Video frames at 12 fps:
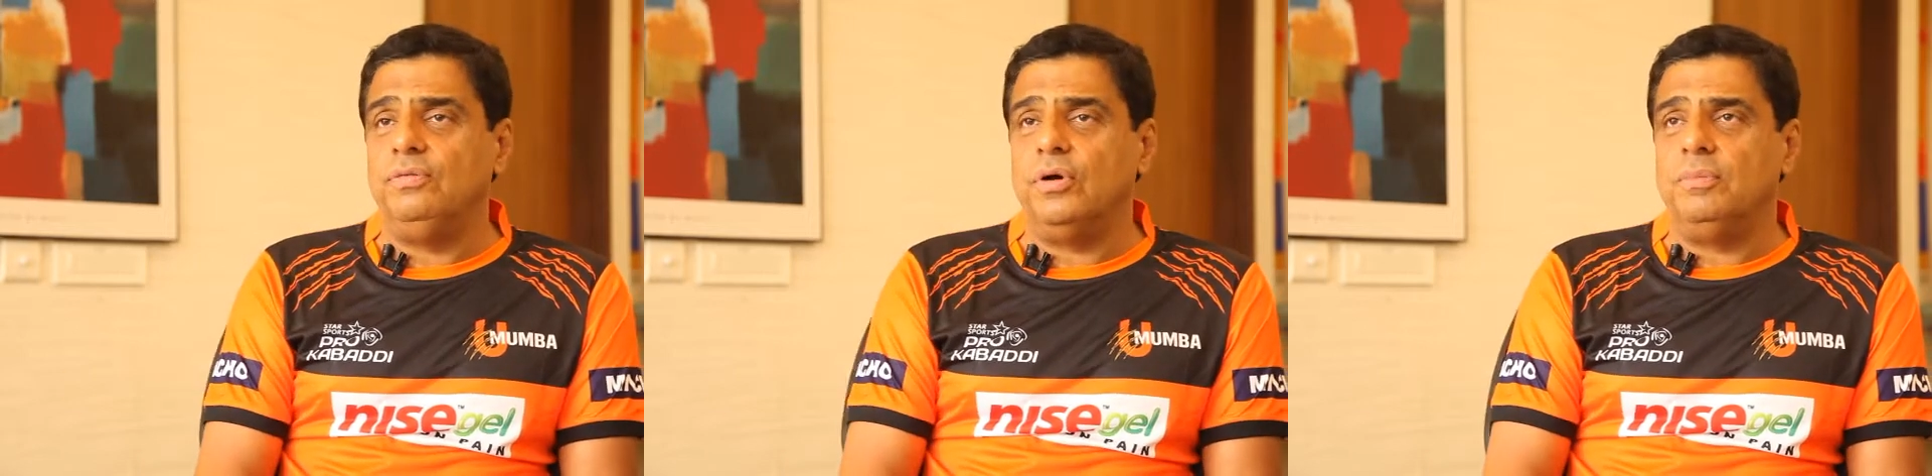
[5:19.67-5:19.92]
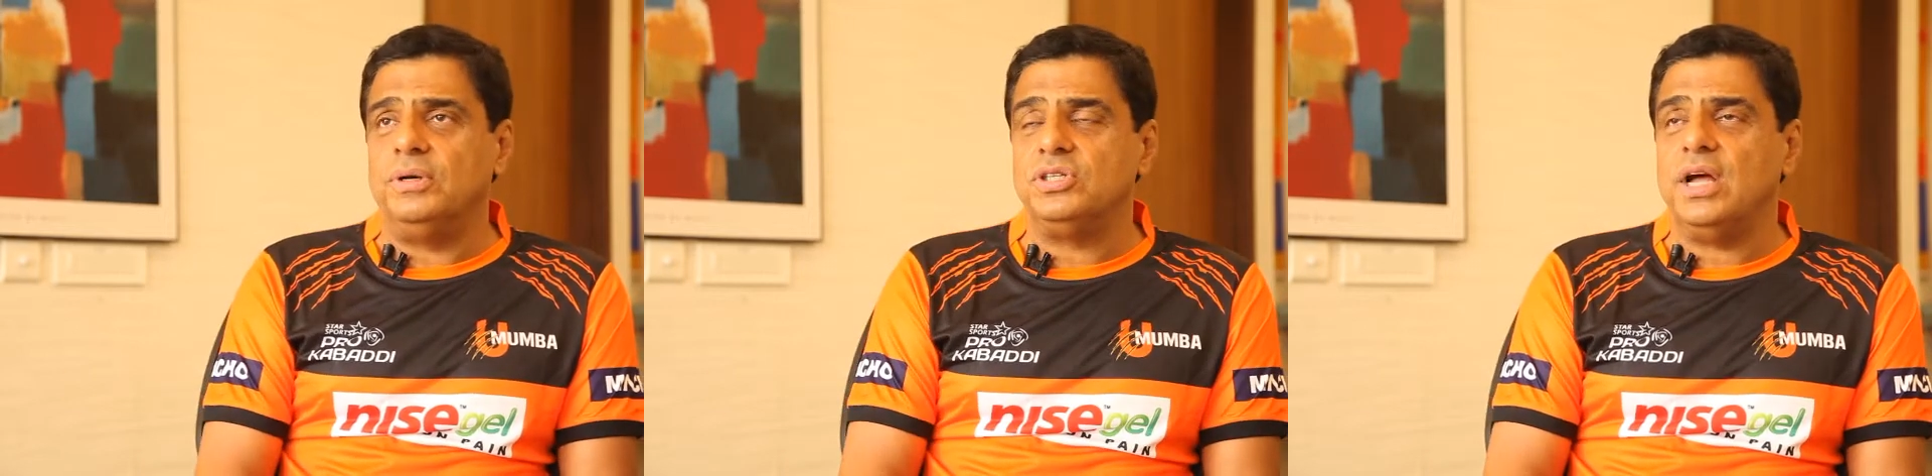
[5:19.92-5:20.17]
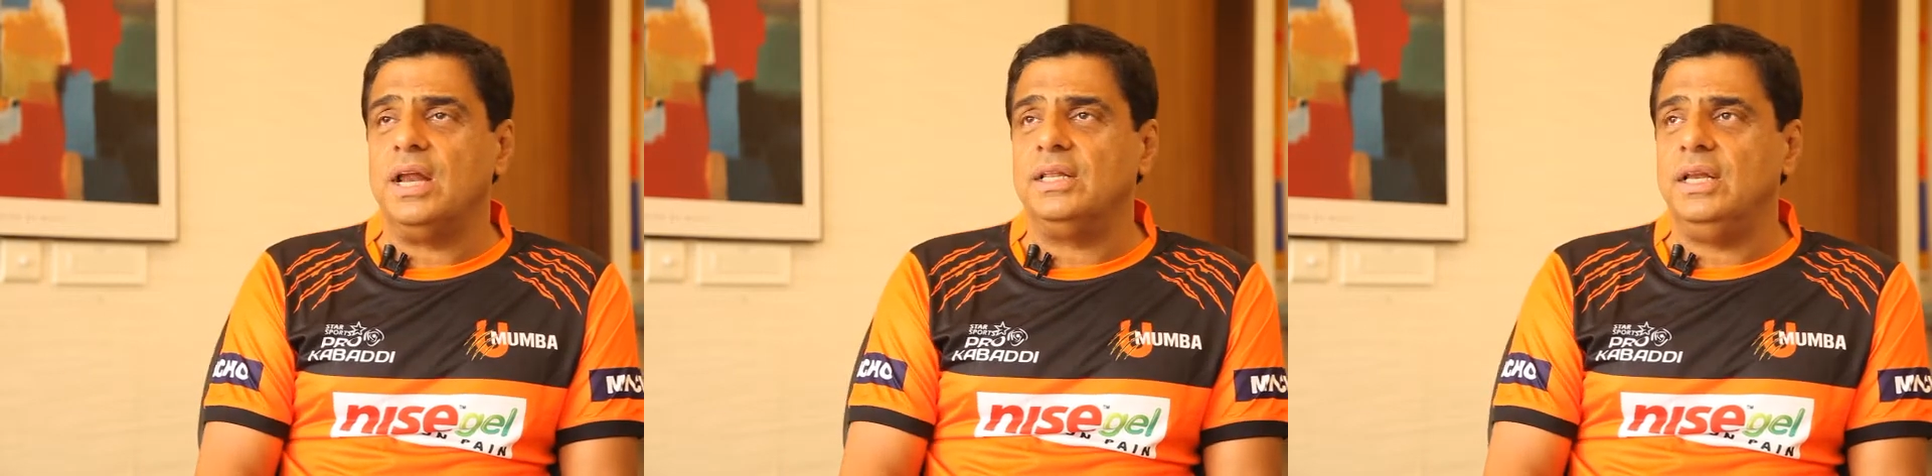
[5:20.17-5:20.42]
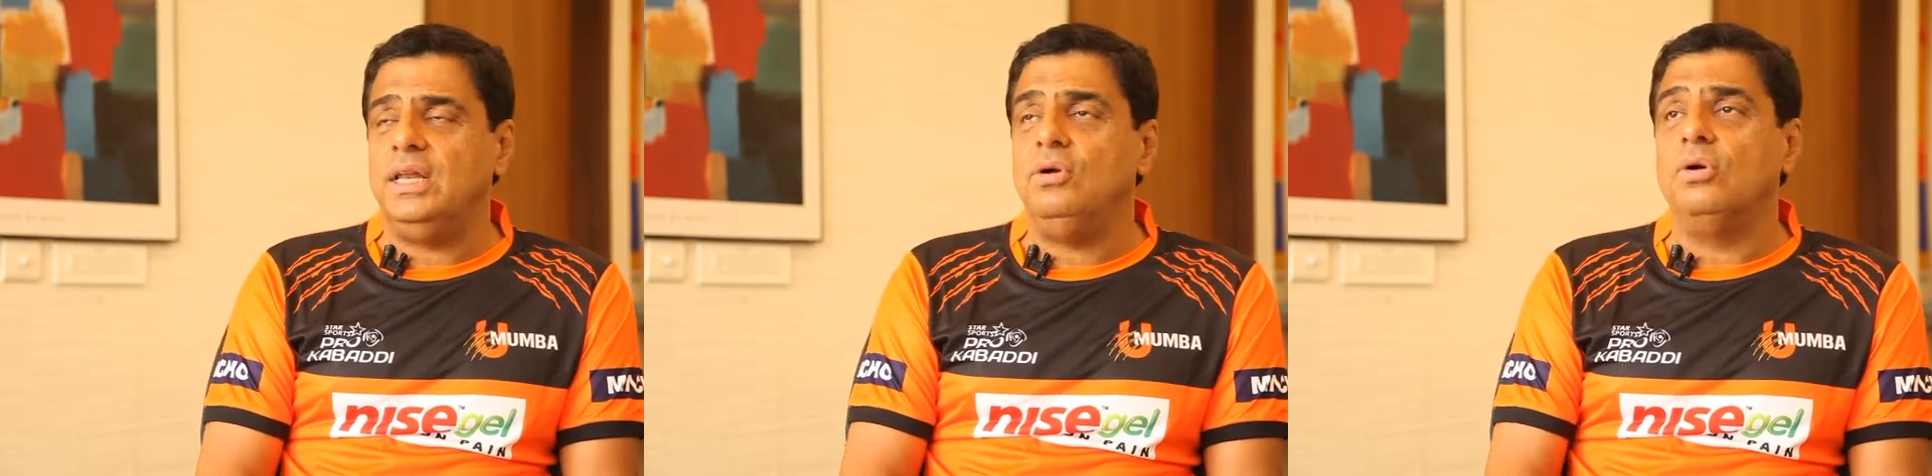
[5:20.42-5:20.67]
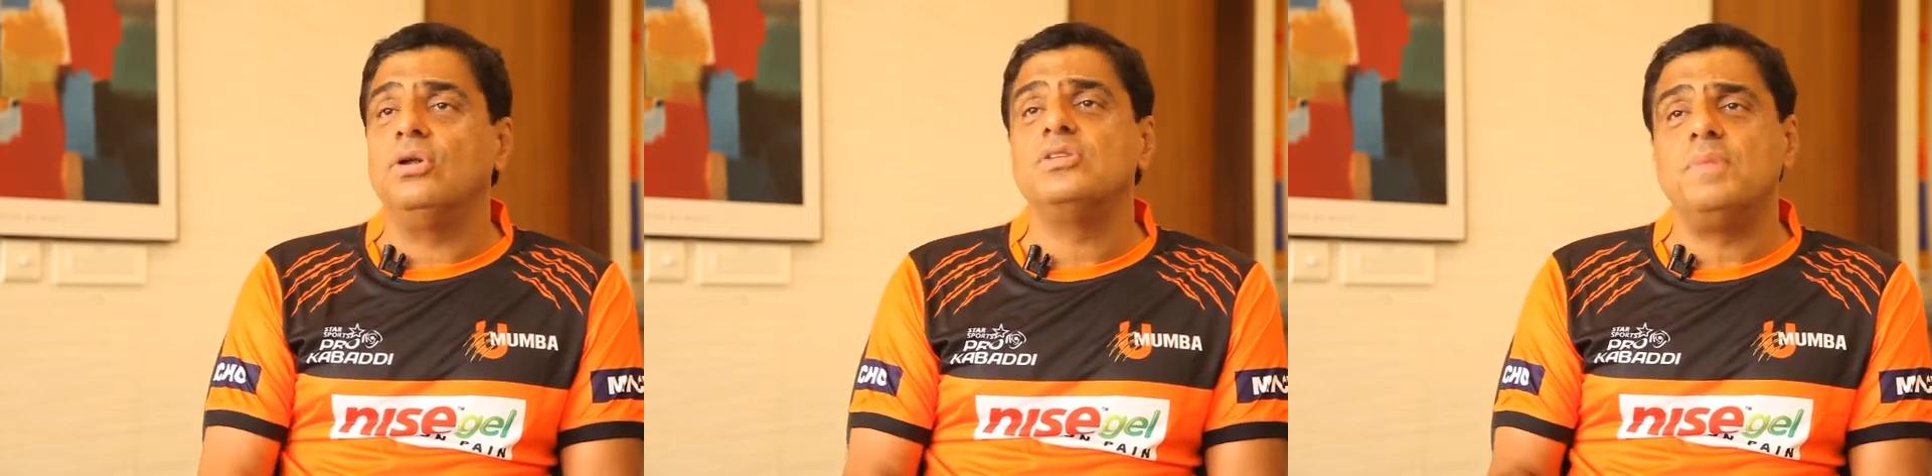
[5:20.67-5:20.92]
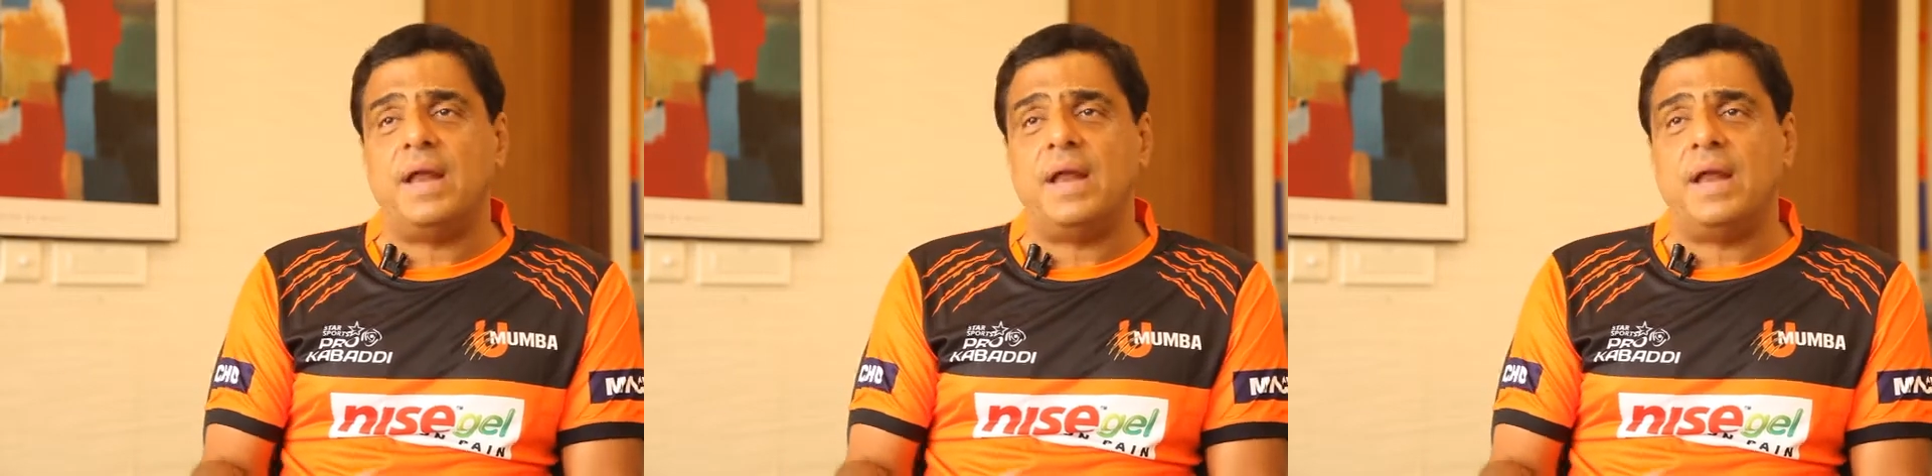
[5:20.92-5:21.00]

for Mashal and the league owners,